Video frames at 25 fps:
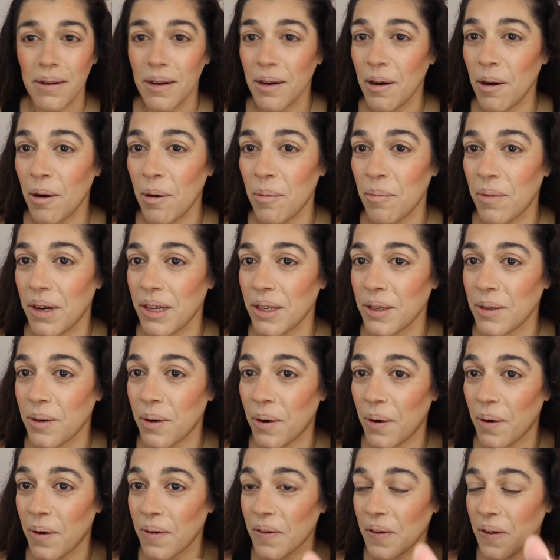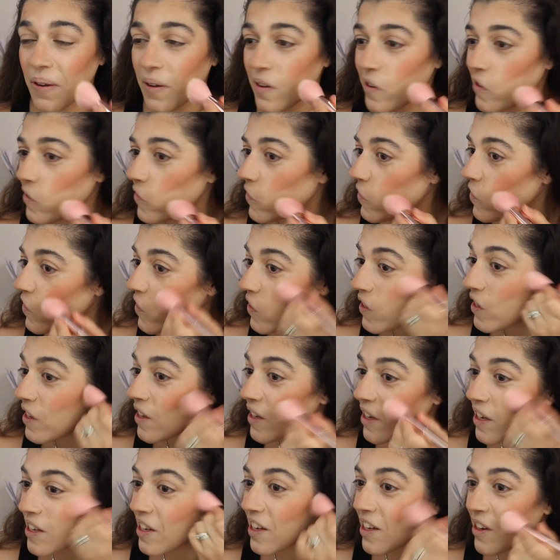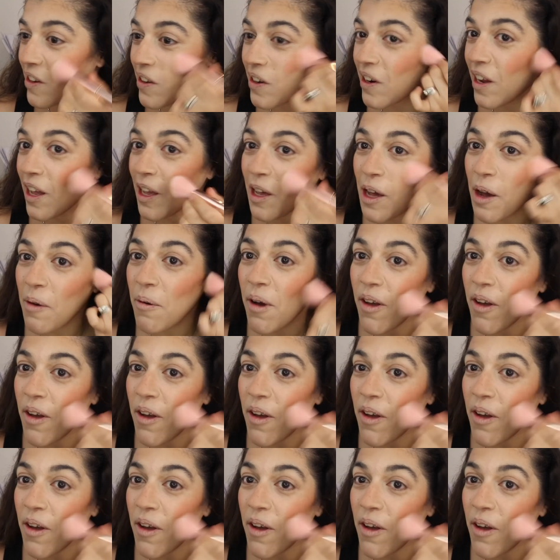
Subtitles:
Oh my god. Can I not like go